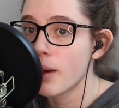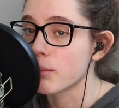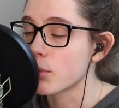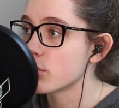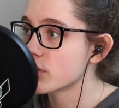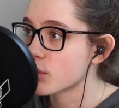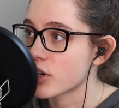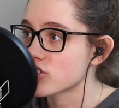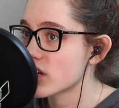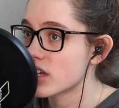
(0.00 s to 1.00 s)
people with
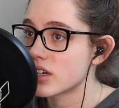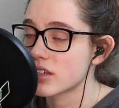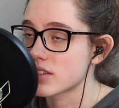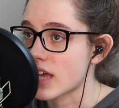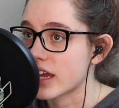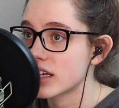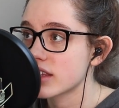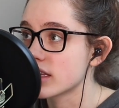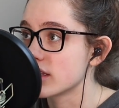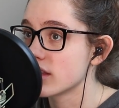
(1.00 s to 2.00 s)
depression and anxiety,
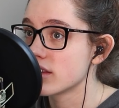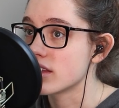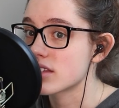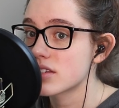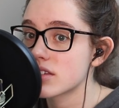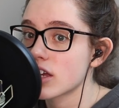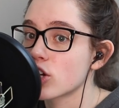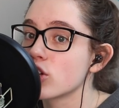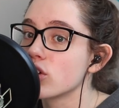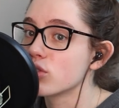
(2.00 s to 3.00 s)
like this is like a
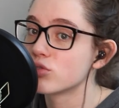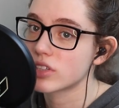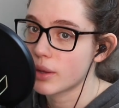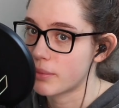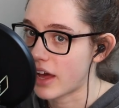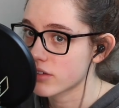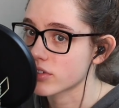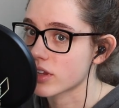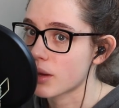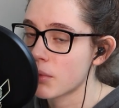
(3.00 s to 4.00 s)
huge step back
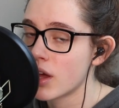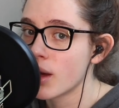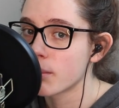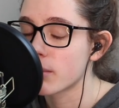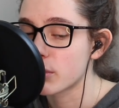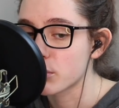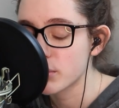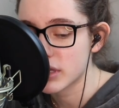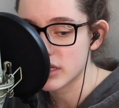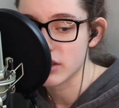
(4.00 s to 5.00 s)
for them. My
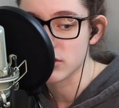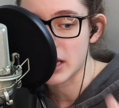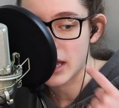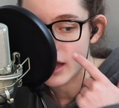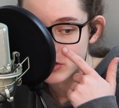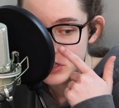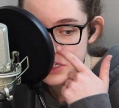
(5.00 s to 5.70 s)
roommate the other day actually